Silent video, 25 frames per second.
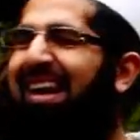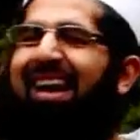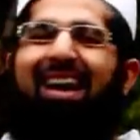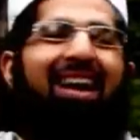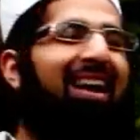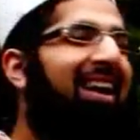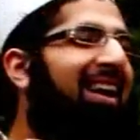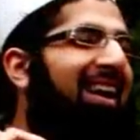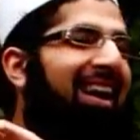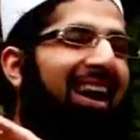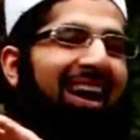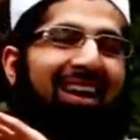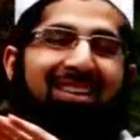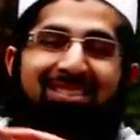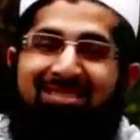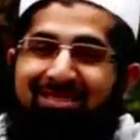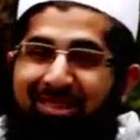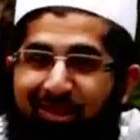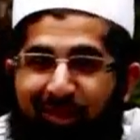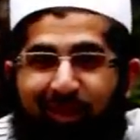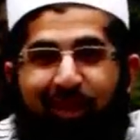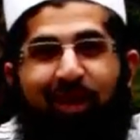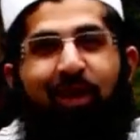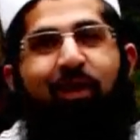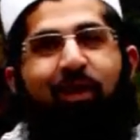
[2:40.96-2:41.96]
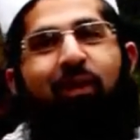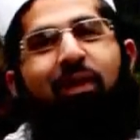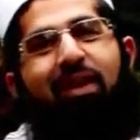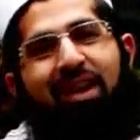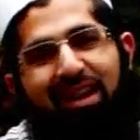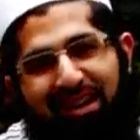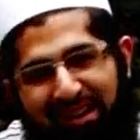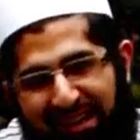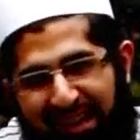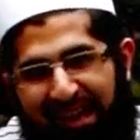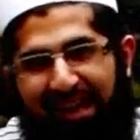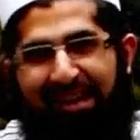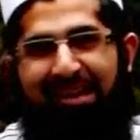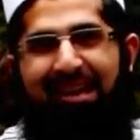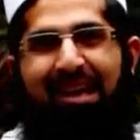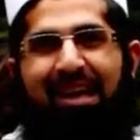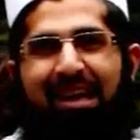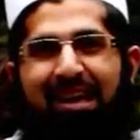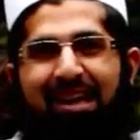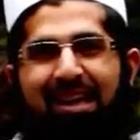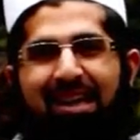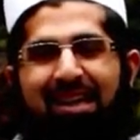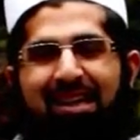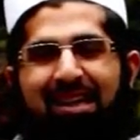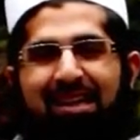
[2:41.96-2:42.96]
yeah? That's not gonna work like
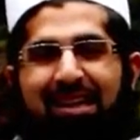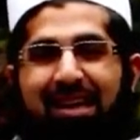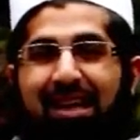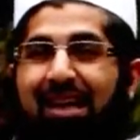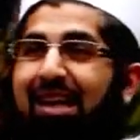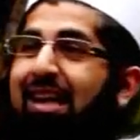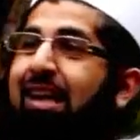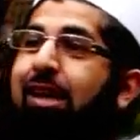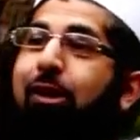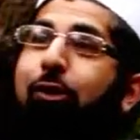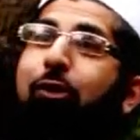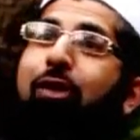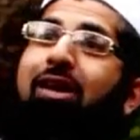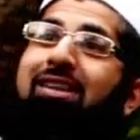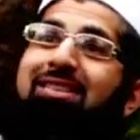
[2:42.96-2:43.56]
that, yeah?